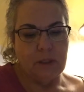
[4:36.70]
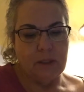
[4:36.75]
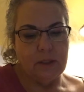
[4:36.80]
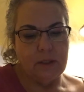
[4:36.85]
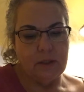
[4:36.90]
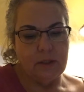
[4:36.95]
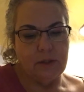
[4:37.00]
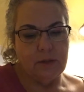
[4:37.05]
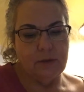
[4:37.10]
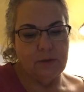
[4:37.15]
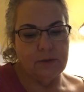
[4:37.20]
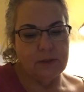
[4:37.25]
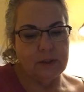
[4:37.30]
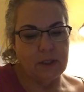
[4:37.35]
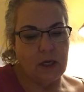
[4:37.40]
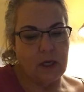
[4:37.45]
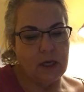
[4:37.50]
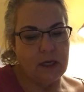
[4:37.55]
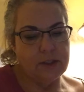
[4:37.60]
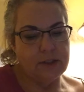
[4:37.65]
Use
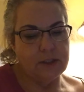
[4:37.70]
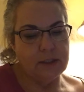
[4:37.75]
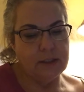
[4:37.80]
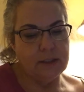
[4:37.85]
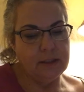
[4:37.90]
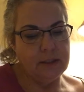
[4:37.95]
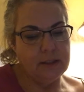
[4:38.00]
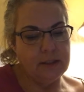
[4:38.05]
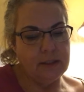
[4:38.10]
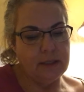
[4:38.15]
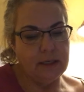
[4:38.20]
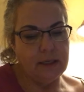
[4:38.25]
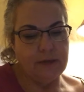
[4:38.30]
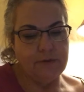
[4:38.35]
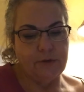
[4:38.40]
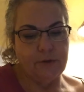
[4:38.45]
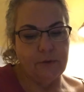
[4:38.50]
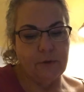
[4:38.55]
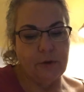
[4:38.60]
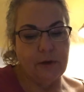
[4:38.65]
caution
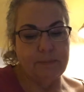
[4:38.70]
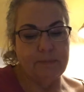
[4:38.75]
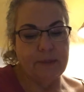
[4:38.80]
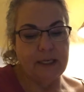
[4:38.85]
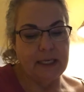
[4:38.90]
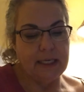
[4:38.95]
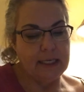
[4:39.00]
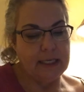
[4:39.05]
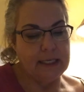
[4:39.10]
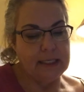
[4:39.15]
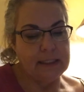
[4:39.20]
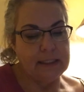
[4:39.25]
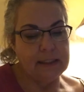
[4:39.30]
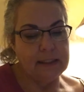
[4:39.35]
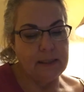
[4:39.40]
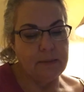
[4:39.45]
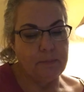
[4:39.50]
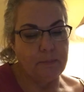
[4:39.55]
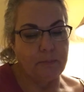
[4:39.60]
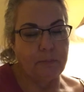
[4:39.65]
if you are
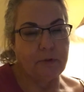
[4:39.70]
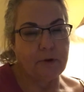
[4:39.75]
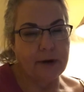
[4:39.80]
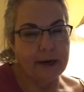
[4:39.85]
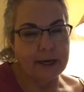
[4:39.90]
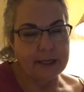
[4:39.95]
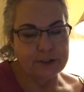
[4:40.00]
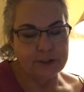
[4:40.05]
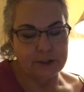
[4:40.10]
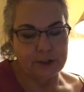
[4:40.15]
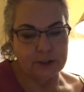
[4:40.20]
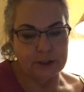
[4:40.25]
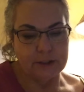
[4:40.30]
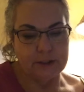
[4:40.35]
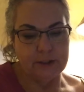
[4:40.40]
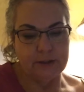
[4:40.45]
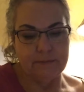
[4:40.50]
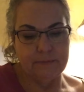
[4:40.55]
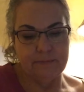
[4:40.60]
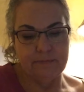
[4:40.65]
being pressured
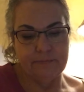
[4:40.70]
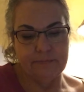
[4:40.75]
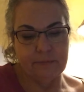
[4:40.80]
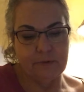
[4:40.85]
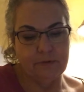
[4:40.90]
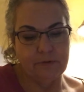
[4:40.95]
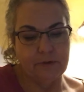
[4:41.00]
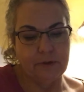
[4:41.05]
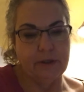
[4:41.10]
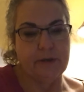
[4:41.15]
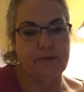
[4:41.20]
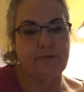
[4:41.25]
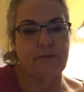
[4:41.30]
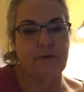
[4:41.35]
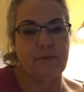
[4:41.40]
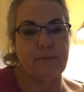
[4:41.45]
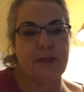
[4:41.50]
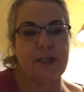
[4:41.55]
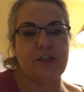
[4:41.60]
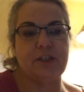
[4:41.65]
for
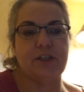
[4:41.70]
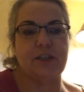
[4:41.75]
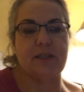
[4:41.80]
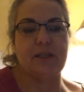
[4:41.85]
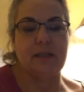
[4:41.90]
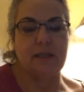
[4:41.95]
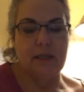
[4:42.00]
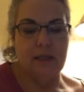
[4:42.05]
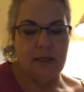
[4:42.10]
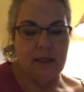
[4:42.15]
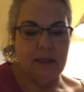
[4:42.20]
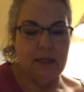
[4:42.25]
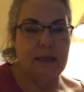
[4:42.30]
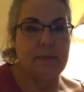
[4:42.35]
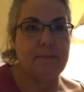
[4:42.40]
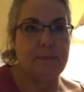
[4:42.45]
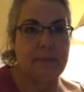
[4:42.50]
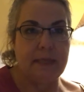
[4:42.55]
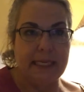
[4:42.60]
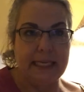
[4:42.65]
information
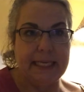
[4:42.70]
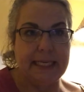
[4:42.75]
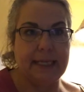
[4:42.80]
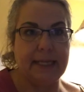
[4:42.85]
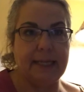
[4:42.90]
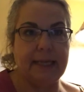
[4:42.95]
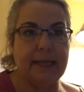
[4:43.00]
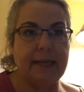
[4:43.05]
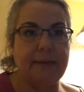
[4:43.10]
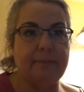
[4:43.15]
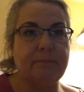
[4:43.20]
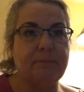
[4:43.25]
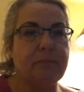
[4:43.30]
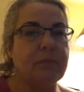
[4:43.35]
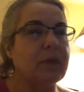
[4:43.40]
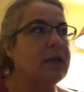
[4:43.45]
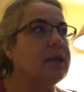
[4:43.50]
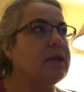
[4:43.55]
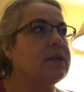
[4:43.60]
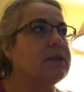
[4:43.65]
immediately.
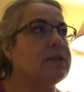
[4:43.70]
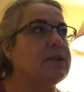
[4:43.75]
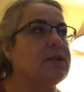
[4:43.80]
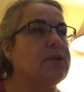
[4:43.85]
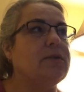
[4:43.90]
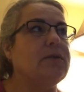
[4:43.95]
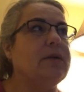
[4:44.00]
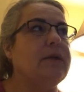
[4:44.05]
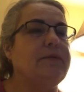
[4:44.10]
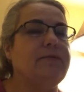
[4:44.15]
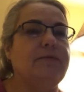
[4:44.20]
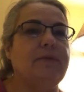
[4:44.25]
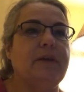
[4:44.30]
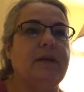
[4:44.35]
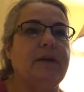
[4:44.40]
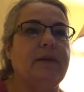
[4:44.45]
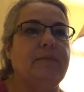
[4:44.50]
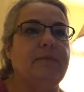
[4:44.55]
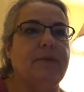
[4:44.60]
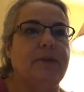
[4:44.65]
So if
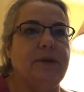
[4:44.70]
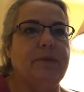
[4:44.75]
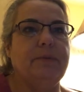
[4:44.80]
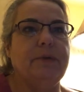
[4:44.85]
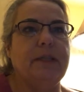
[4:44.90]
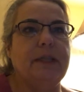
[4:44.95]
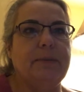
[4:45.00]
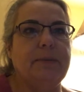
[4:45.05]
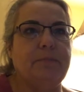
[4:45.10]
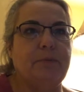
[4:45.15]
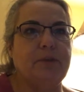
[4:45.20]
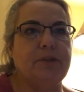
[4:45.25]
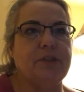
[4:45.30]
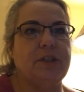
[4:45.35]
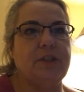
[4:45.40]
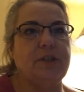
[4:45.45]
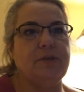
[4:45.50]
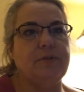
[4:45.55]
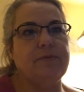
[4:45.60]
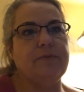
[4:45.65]
they're really
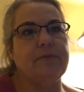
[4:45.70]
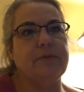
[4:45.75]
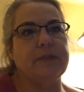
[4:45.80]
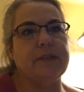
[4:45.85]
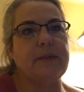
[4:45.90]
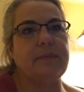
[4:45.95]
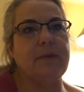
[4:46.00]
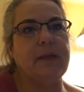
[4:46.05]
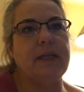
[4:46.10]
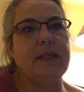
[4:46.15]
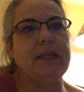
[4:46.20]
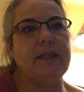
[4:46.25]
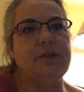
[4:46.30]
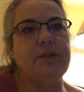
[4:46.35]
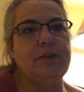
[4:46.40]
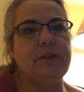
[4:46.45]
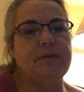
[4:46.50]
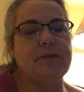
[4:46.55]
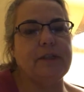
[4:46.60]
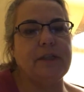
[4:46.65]
pushing you for something and
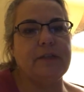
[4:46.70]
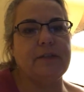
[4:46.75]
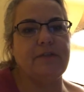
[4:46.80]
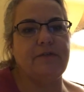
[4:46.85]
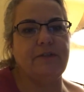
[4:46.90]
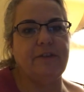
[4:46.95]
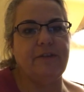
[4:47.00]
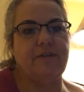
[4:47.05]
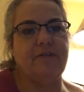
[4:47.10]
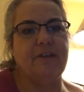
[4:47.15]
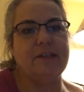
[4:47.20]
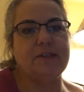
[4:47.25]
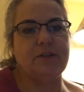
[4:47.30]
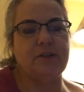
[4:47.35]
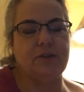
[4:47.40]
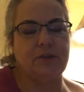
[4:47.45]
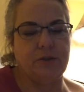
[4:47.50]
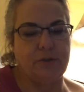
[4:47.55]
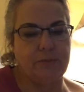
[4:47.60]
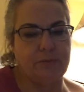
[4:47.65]
you're starting to feel
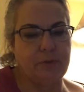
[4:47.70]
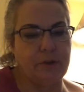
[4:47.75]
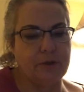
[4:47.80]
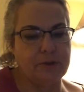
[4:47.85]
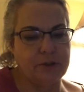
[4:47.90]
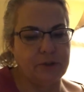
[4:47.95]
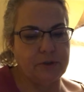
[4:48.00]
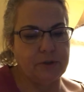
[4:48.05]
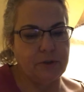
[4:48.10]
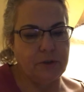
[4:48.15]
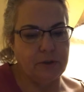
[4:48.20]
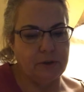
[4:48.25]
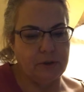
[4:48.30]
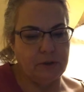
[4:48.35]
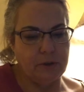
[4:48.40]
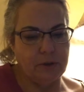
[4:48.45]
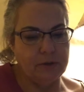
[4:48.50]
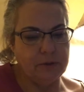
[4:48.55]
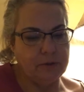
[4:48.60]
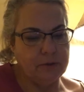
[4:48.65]
flustered or pressured or
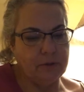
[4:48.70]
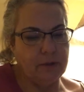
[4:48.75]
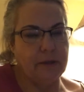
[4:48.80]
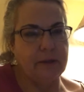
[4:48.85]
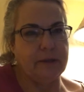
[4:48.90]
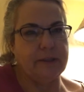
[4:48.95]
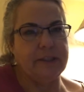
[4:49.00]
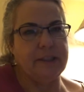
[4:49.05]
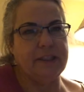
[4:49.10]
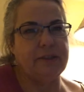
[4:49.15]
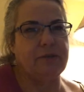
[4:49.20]
hurt, or you